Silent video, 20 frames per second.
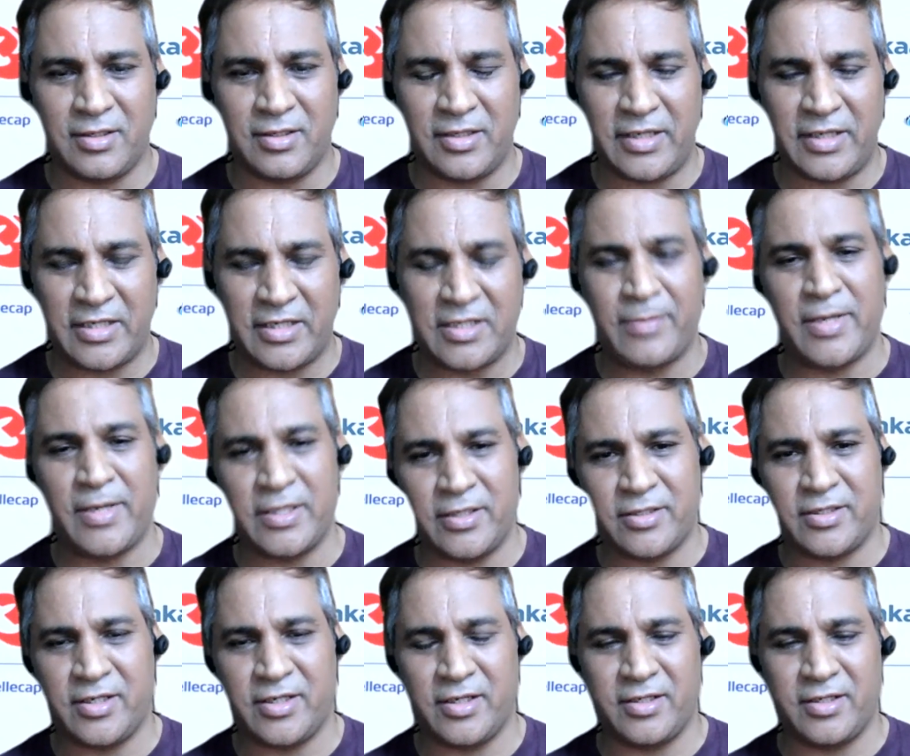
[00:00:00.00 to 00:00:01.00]
there are some other
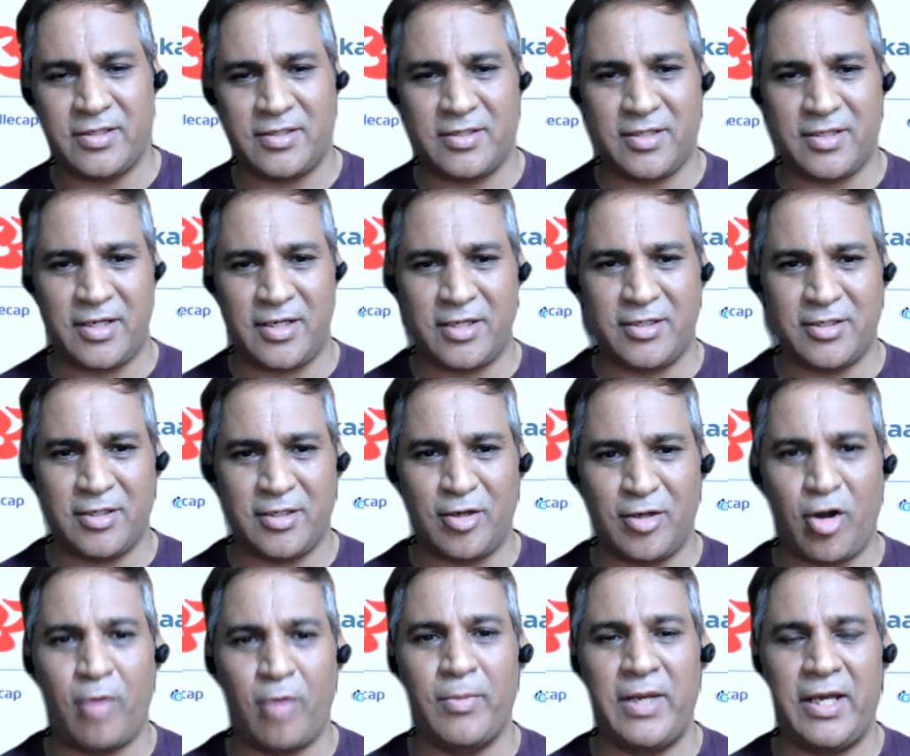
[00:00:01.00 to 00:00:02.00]
things that
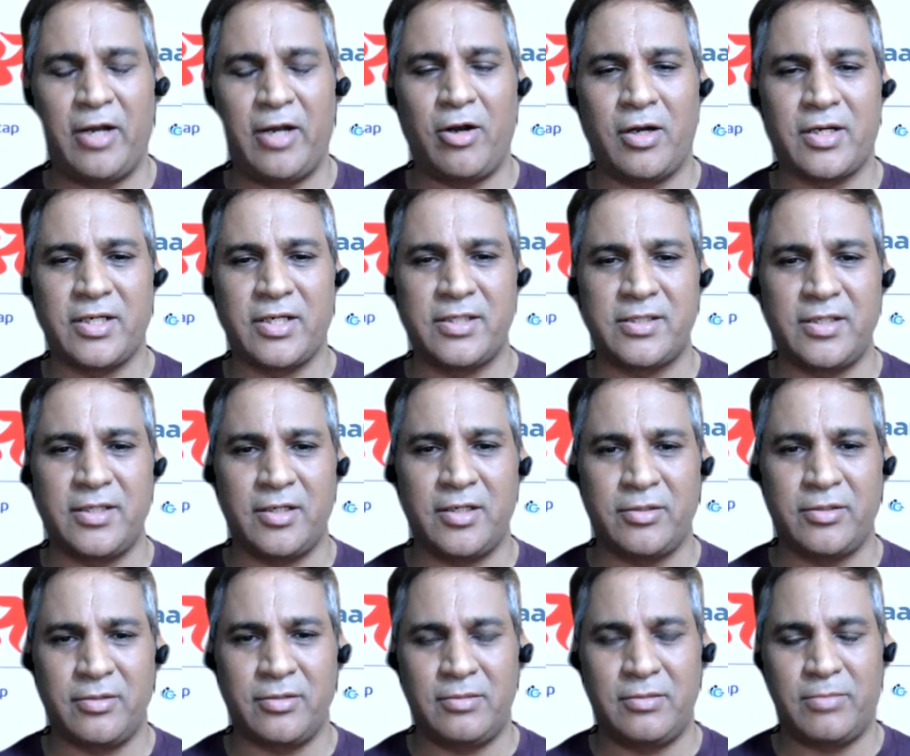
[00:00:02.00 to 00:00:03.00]
normally are not considered
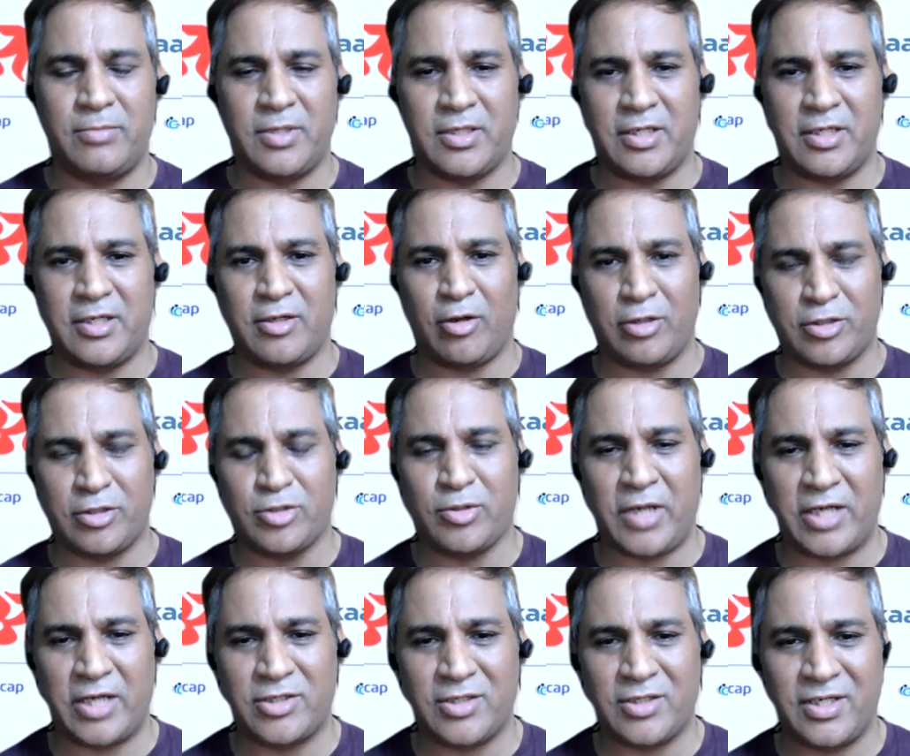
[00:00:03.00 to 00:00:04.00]
good, but that also
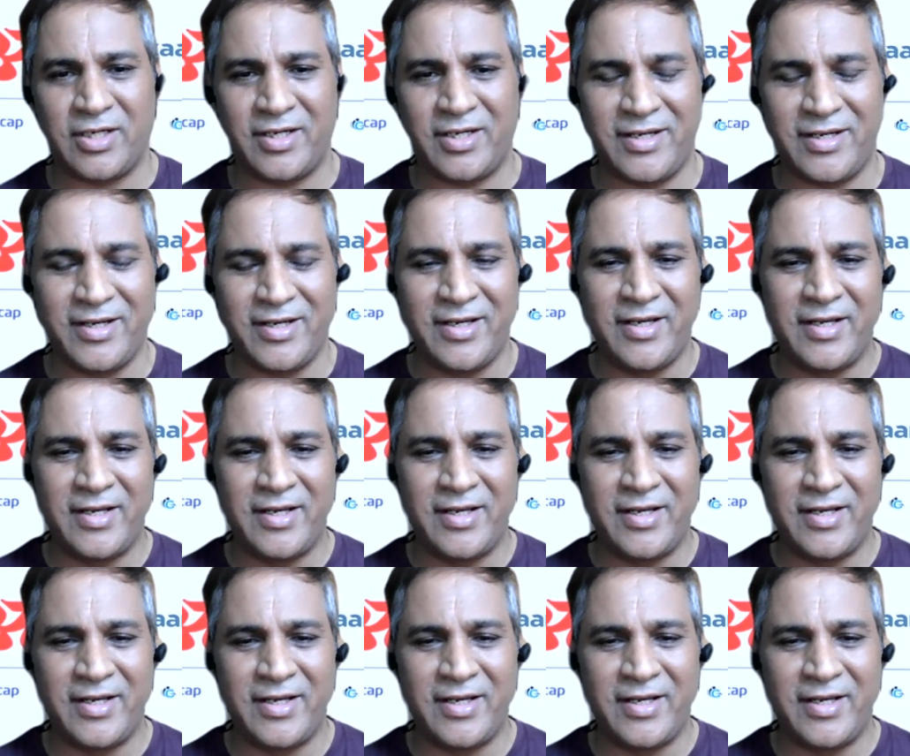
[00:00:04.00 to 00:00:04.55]
actually